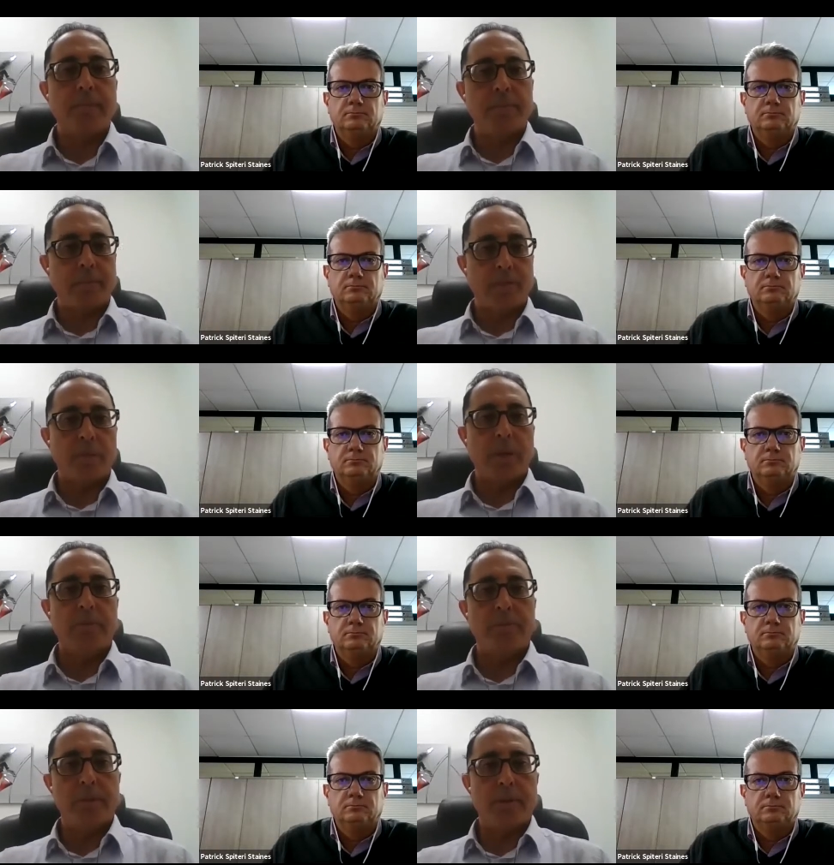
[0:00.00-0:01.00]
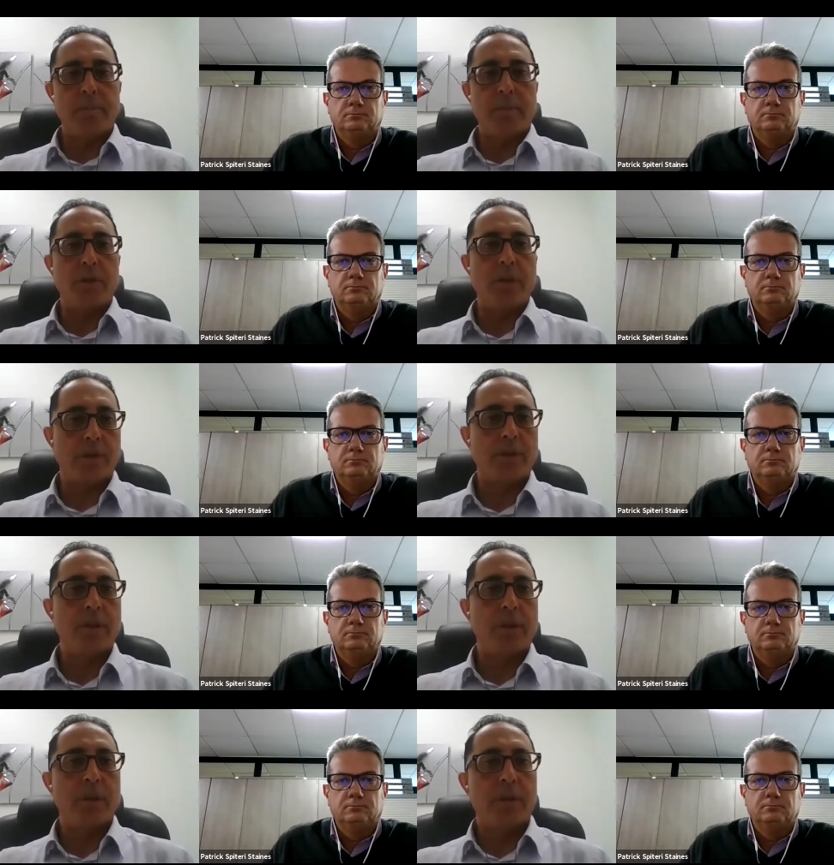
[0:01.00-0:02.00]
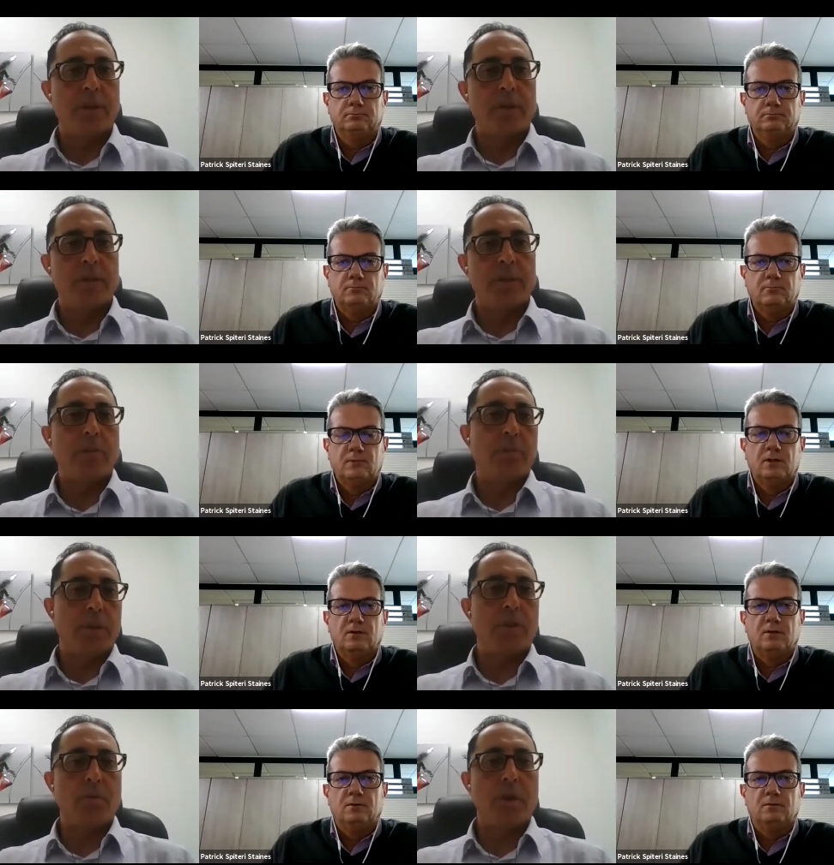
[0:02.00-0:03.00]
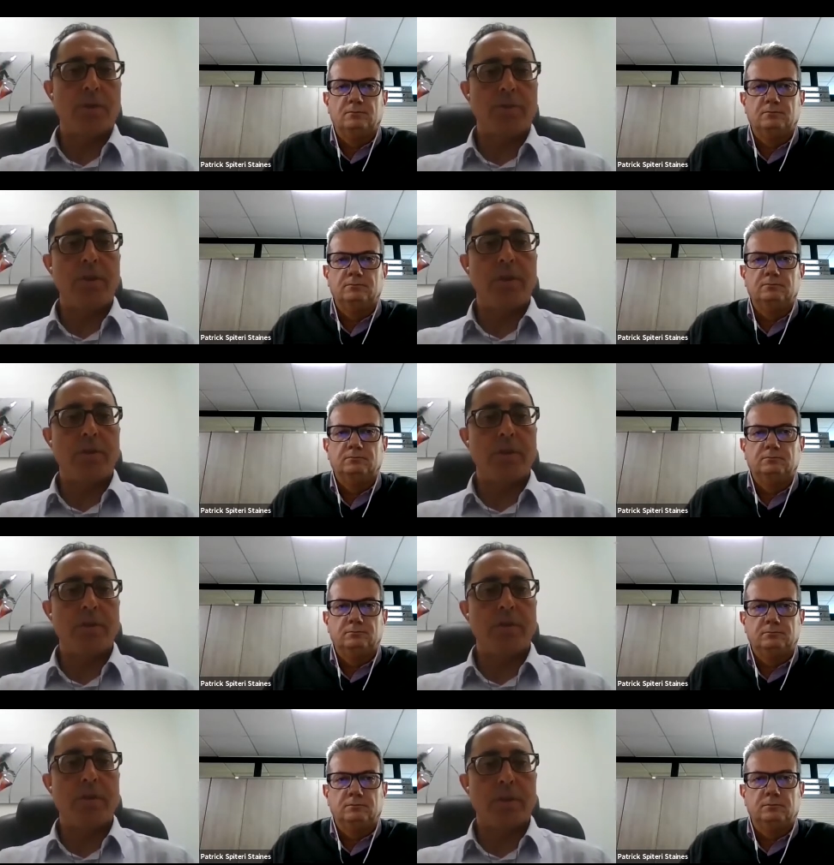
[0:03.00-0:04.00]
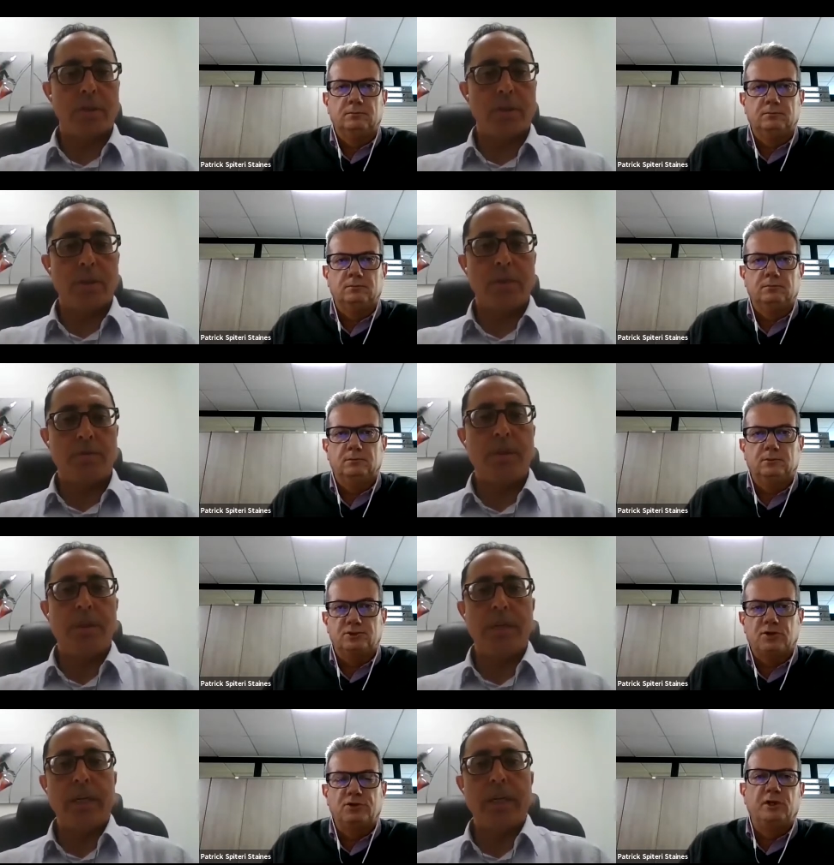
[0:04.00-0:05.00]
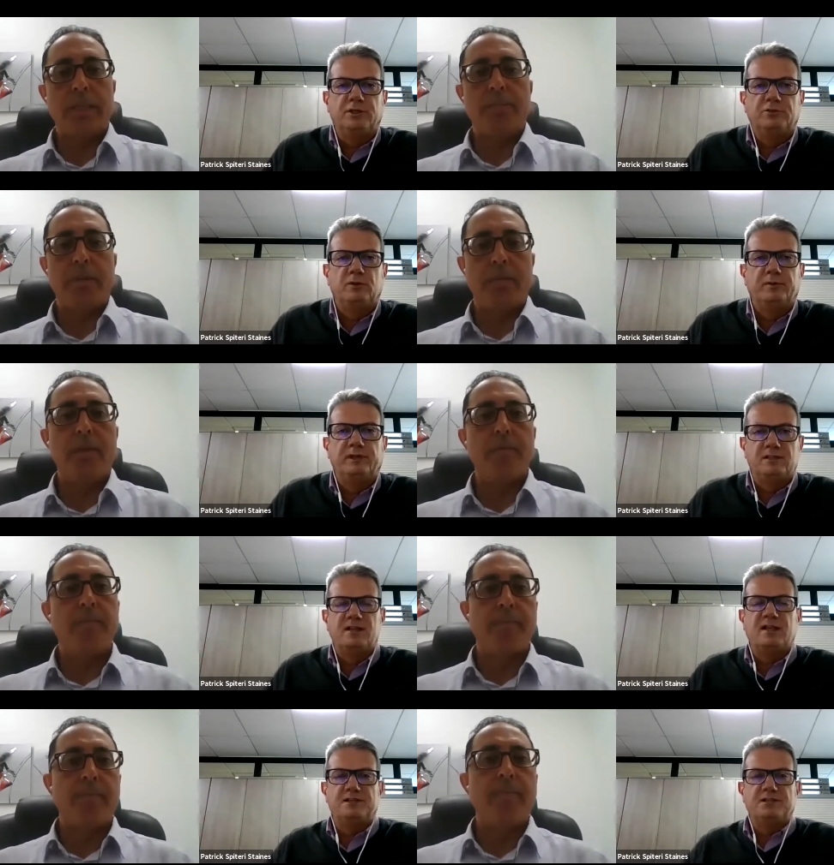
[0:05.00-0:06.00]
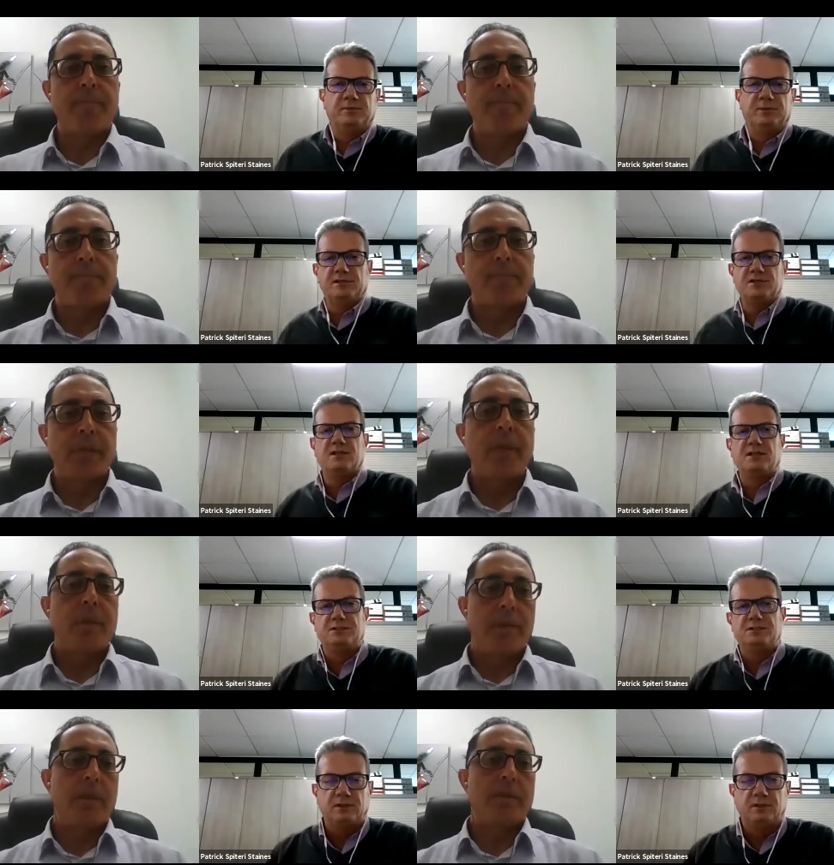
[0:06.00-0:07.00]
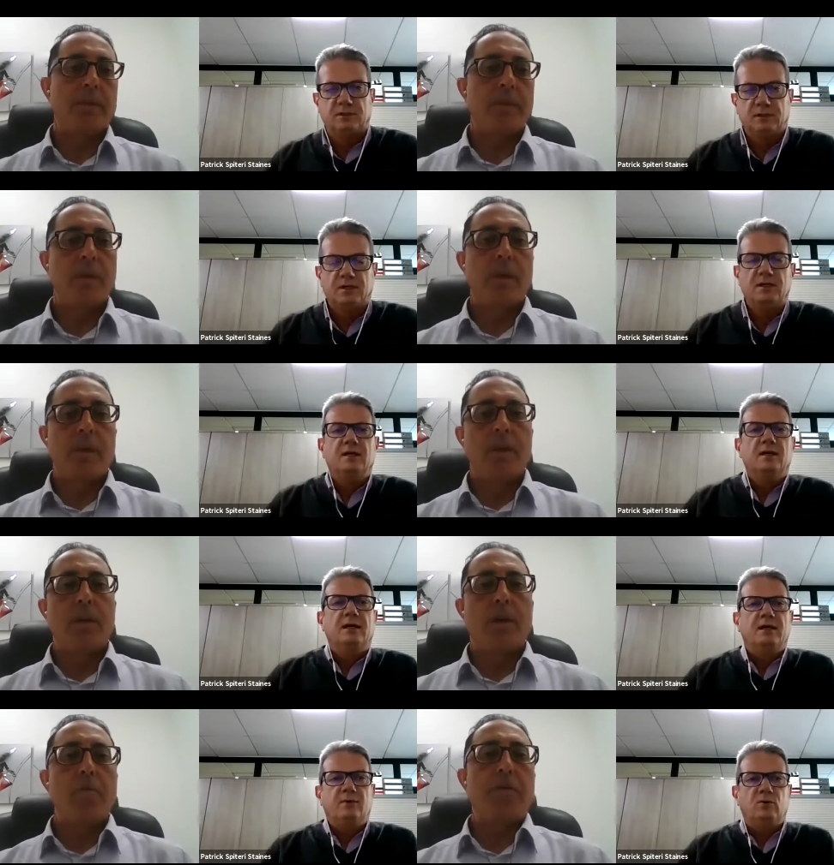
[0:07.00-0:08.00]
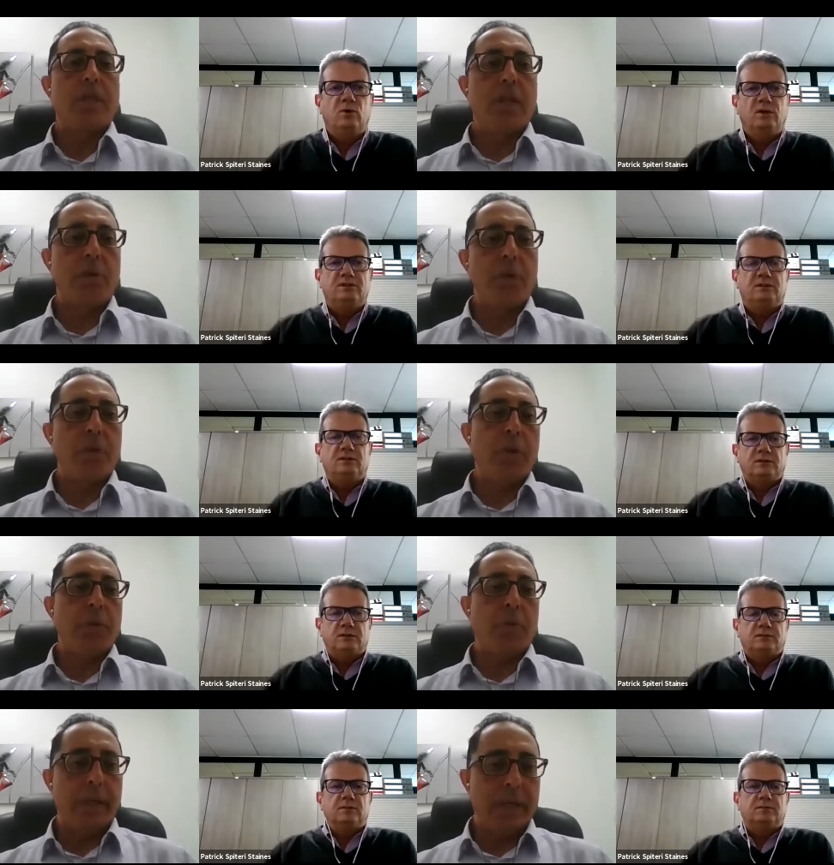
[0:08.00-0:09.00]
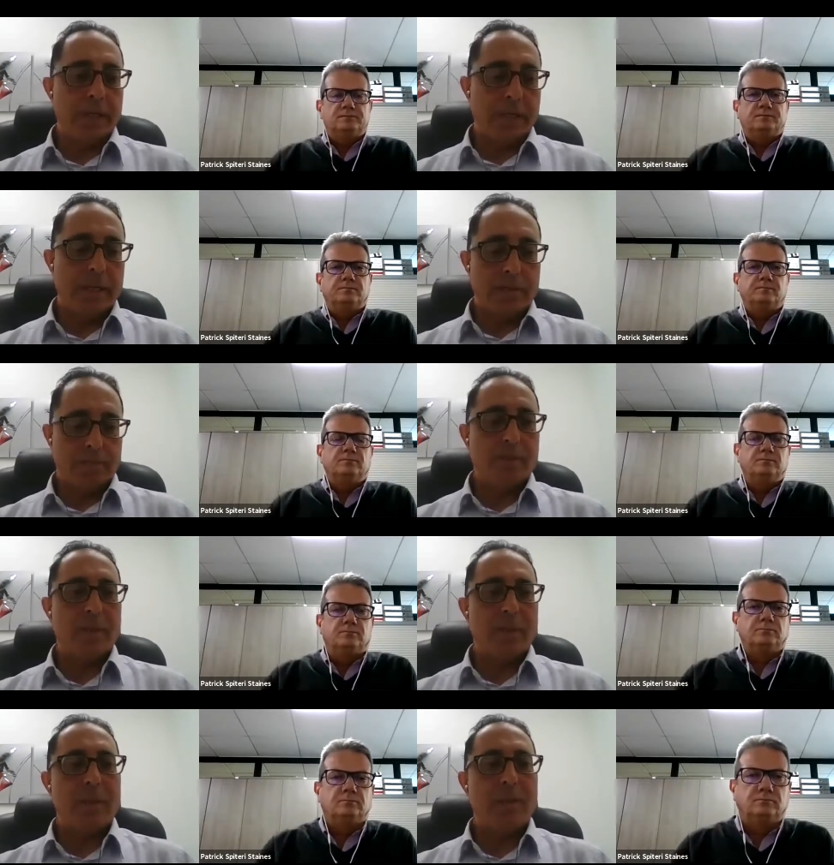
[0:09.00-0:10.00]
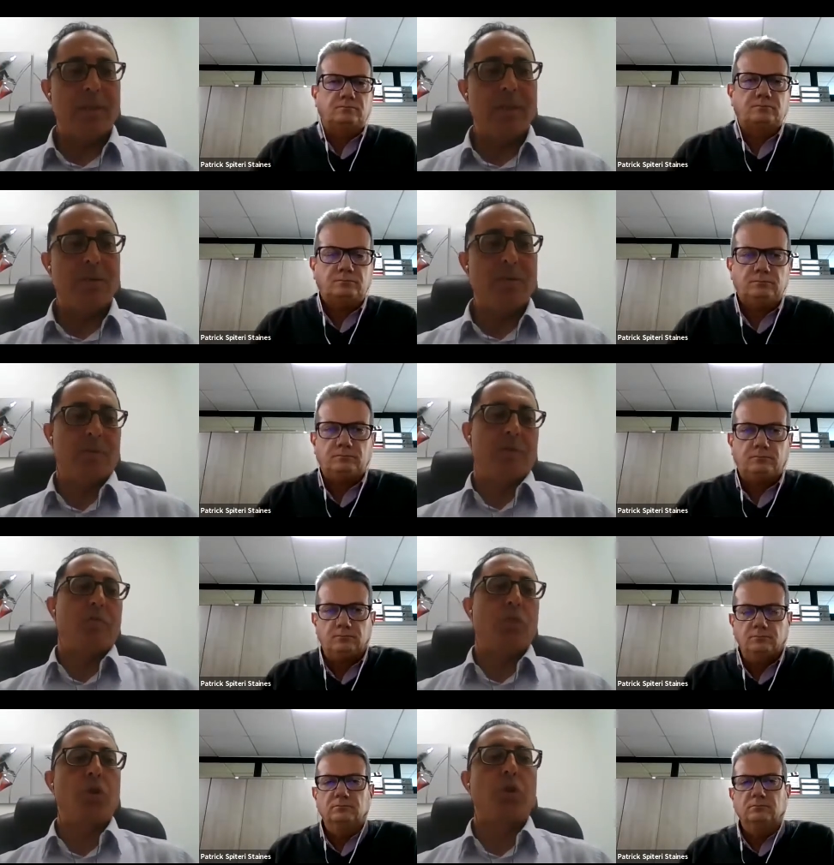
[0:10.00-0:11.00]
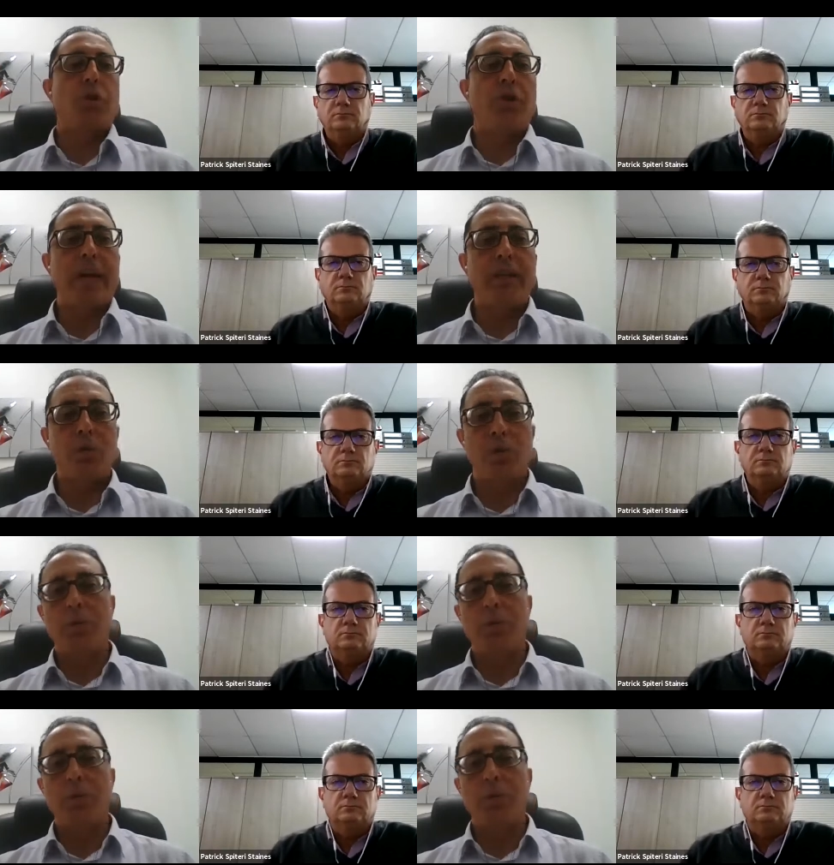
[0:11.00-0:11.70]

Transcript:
Speaker 1: type we have uh, mentioned. So this is one of the reasons uh, of the. So it, will, it is
Speaker 2: eligible. It is eligible. Yes.
Speaker 1: Um, Obviously, we we we, um, uh, we should try to